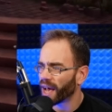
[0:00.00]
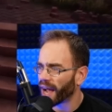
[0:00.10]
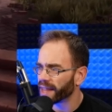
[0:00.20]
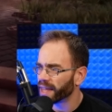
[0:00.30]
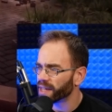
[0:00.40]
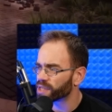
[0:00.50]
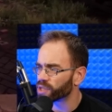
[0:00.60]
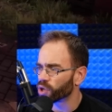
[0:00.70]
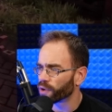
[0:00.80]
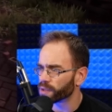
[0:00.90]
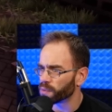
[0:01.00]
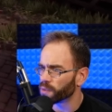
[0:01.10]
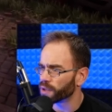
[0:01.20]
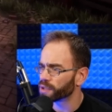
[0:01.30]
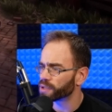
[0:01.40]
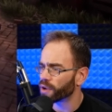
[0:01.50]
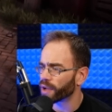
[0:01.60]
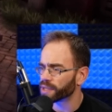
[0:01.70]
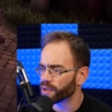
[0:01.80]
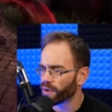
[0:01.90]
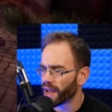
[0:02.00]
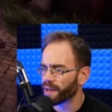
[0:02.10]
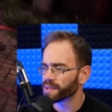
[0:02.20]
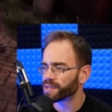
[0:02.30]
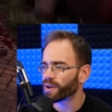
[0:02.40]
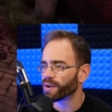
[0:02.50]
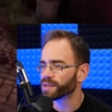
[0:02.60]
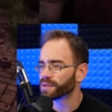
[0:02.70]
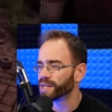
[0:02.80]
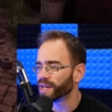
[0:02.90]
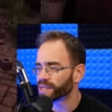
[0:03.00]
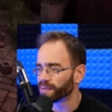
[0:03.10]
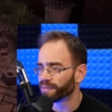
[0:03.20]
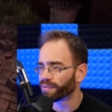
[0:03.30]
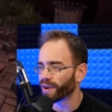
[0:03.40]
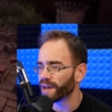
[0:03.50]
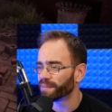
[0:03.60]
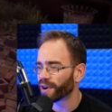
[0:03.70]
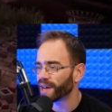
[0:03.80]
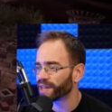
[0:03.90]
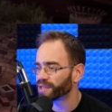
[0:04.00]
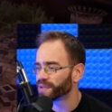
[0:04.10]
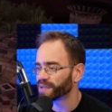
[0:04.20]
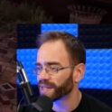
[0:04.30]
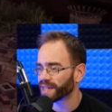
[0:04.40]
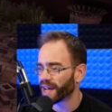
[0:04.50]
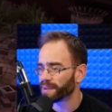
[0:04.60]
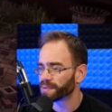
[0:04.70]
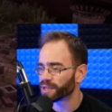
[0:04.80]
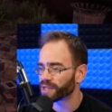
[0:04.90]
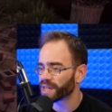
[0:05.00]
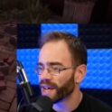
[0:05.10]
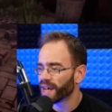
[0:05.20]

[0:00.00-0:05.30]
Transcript: I think it serves. Ooh, there's okay. So I am also seeing some frame rate issues at times, which is